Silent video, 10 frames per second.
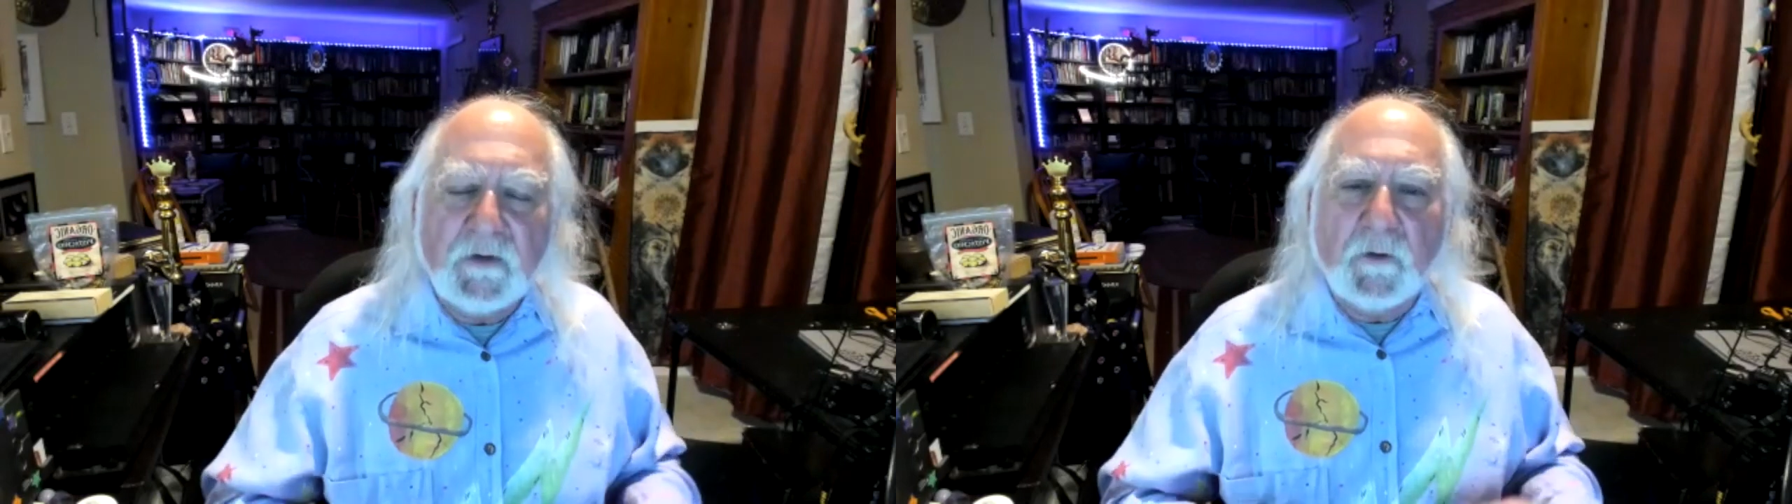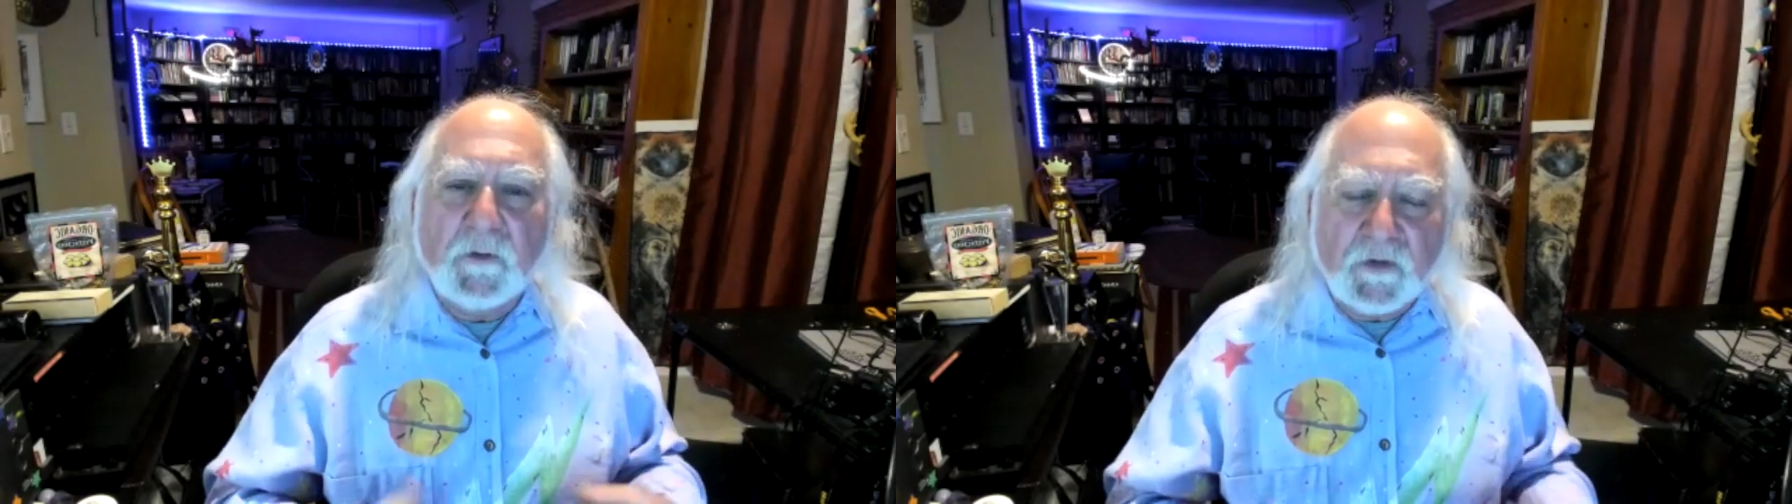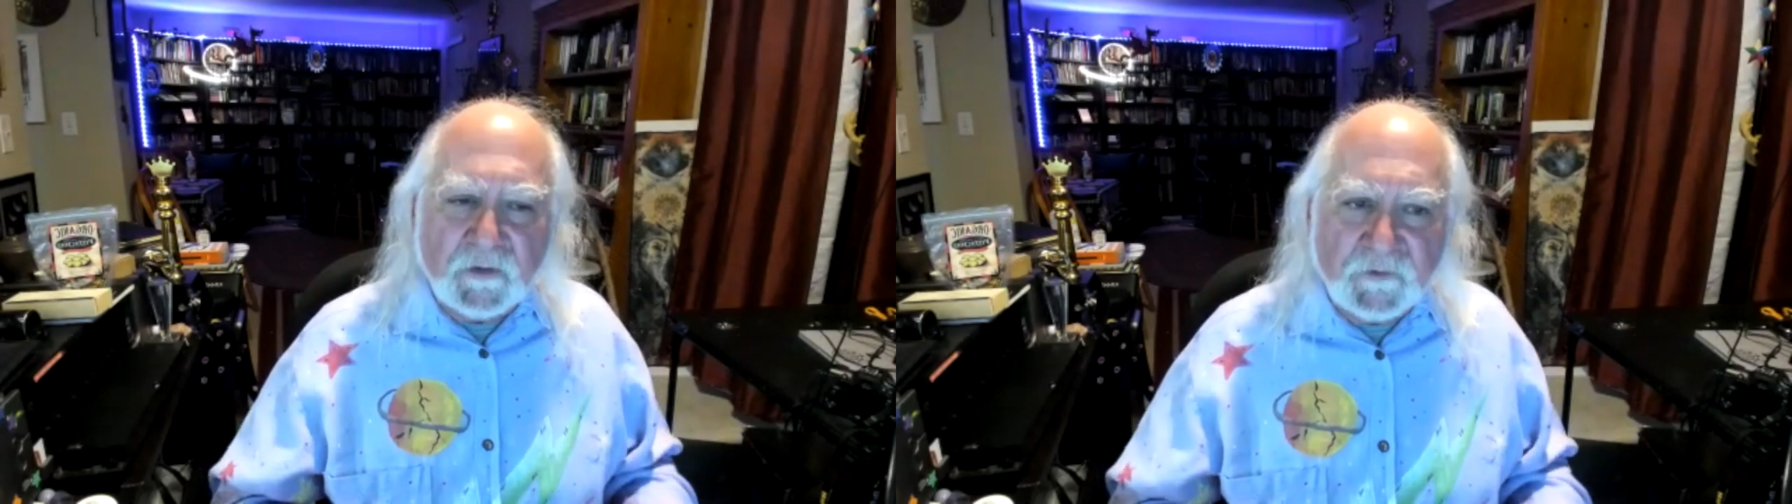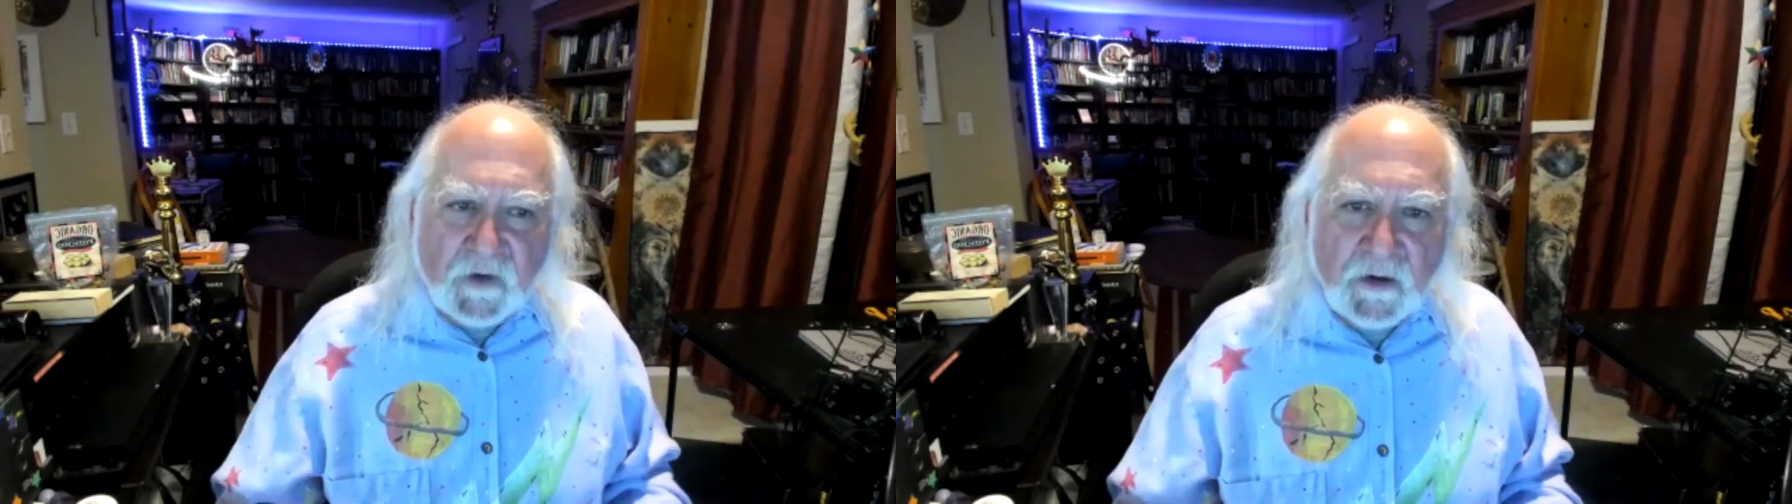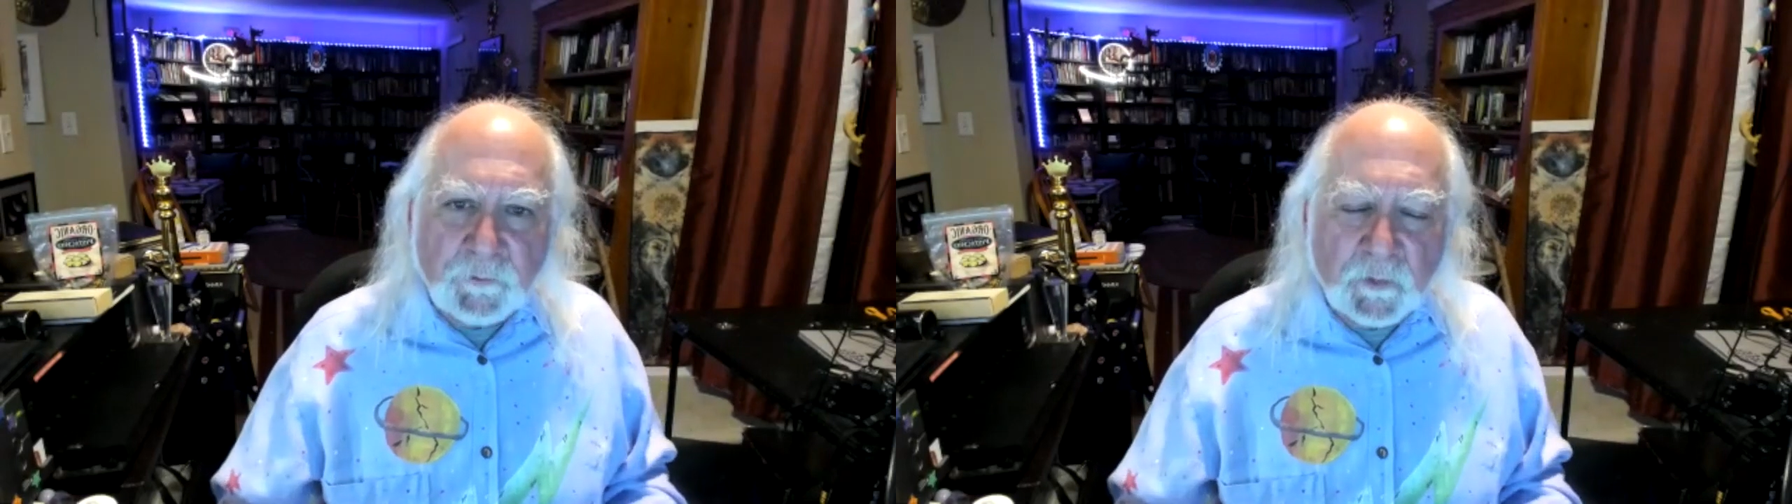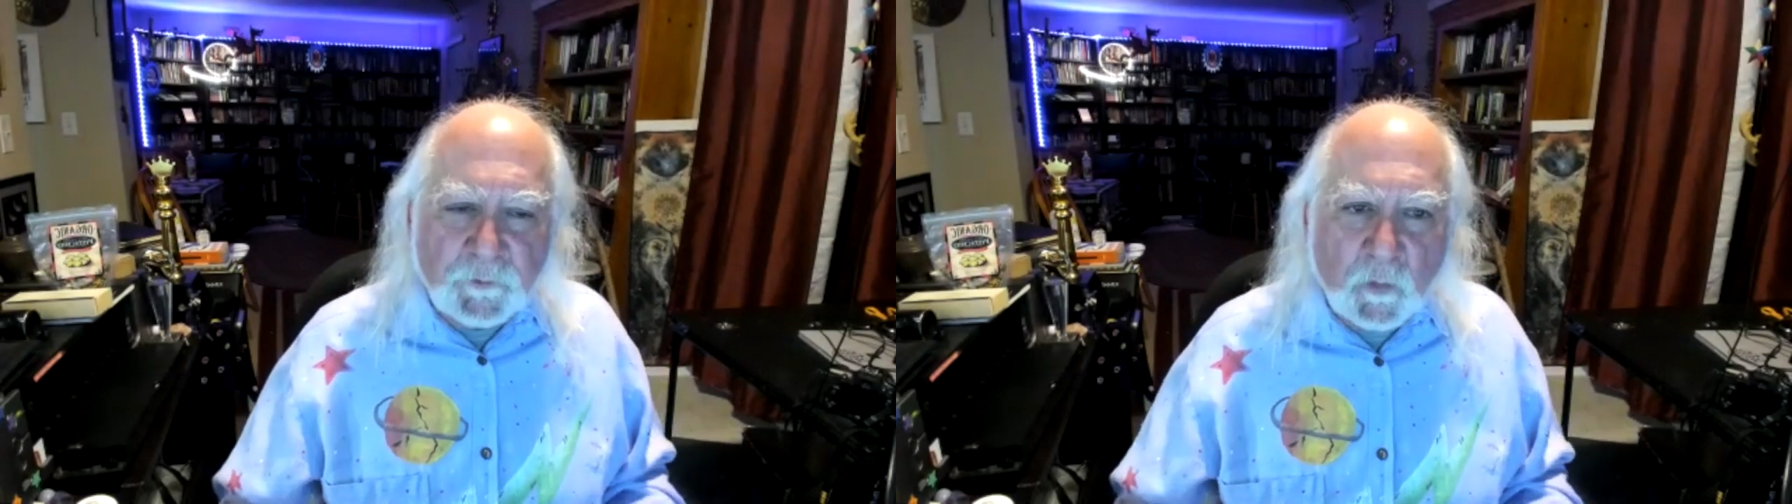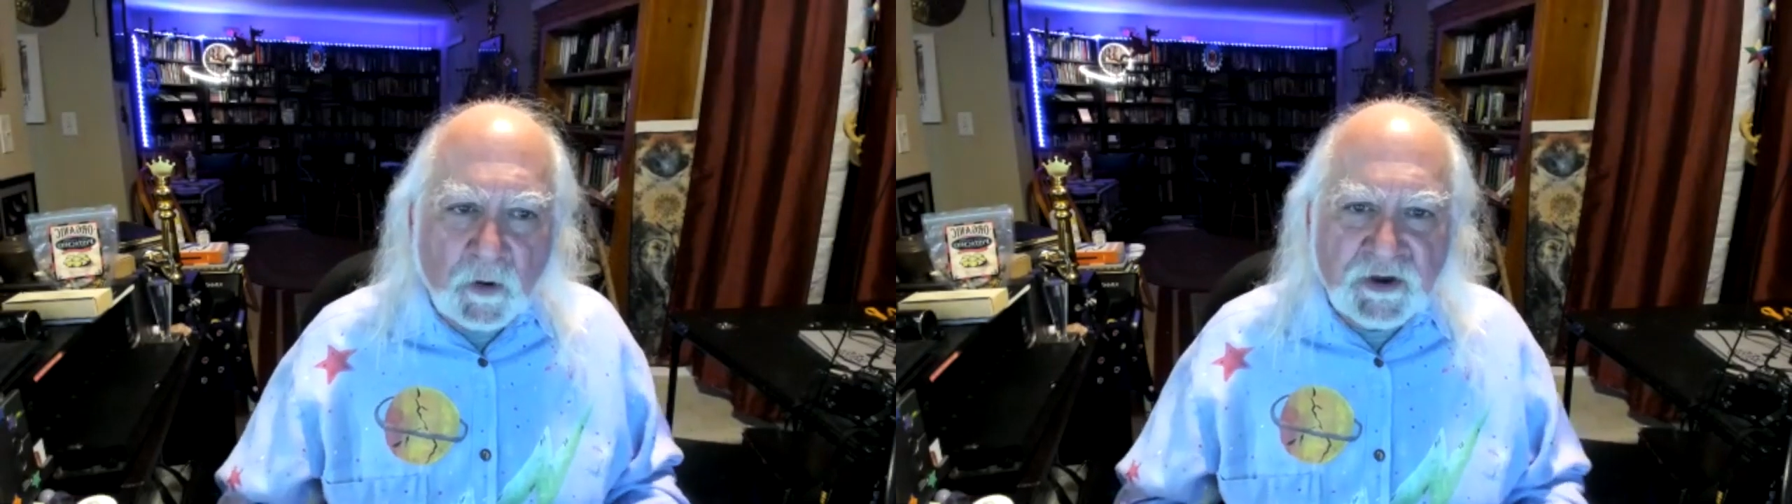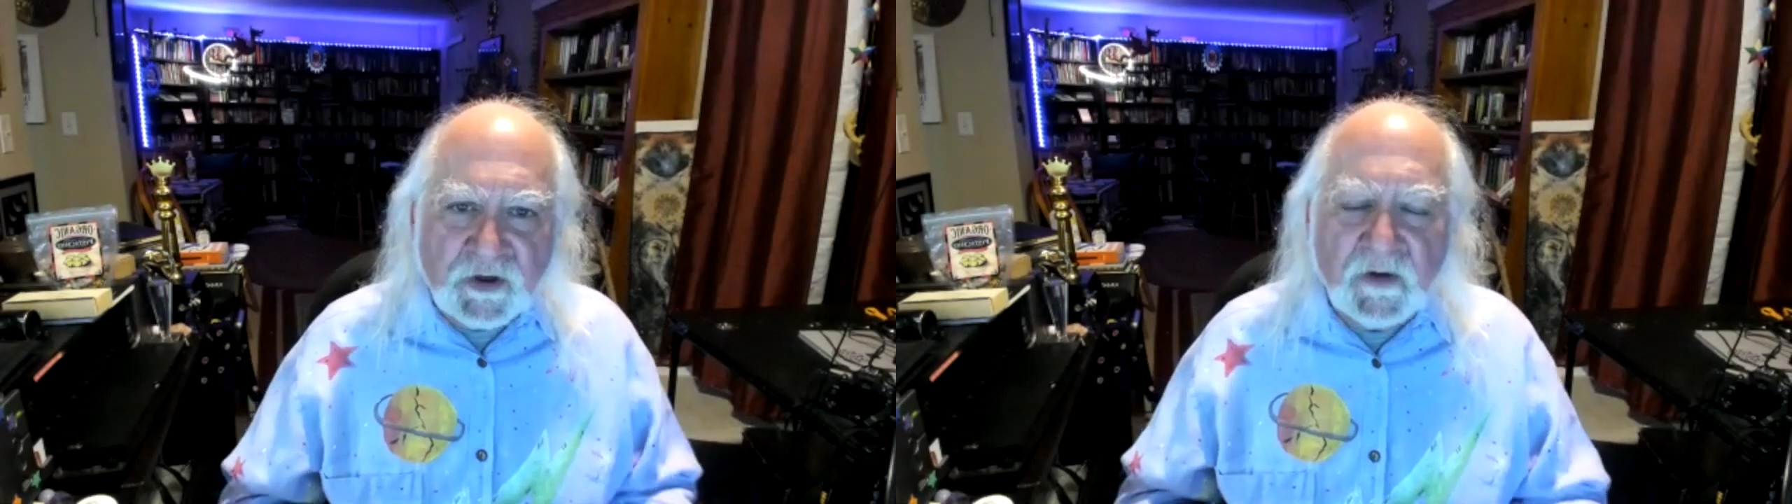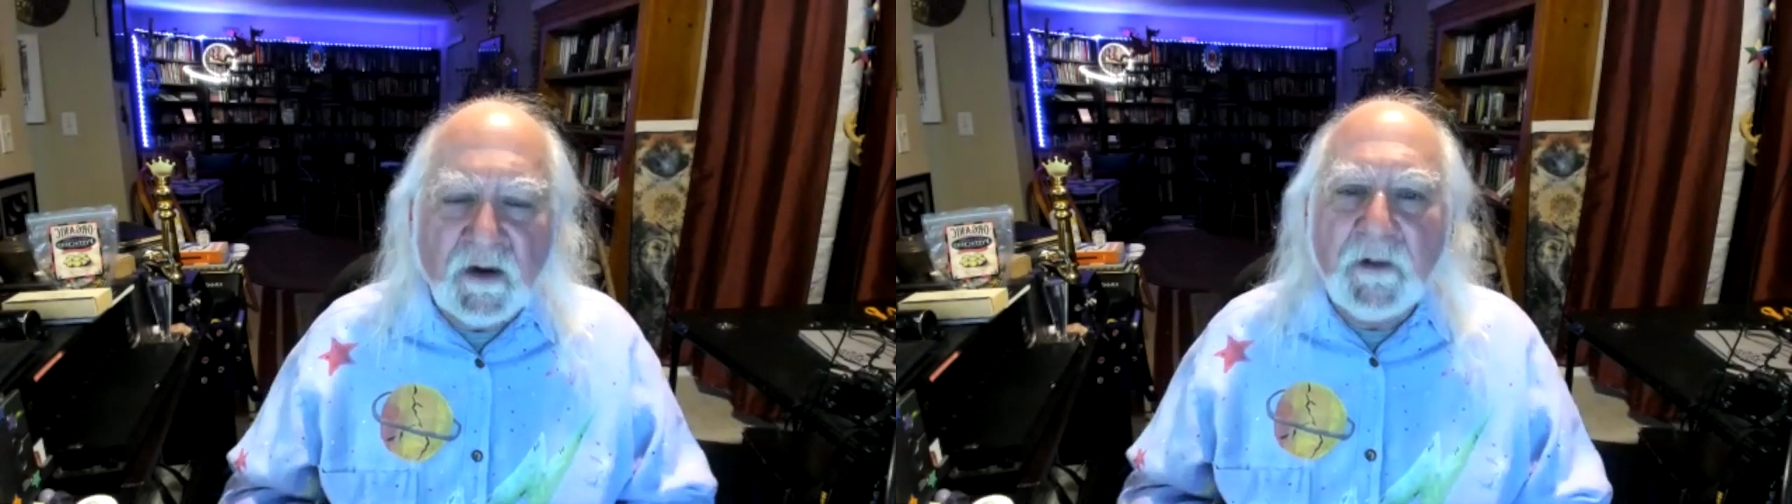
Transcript: or the divine proportion,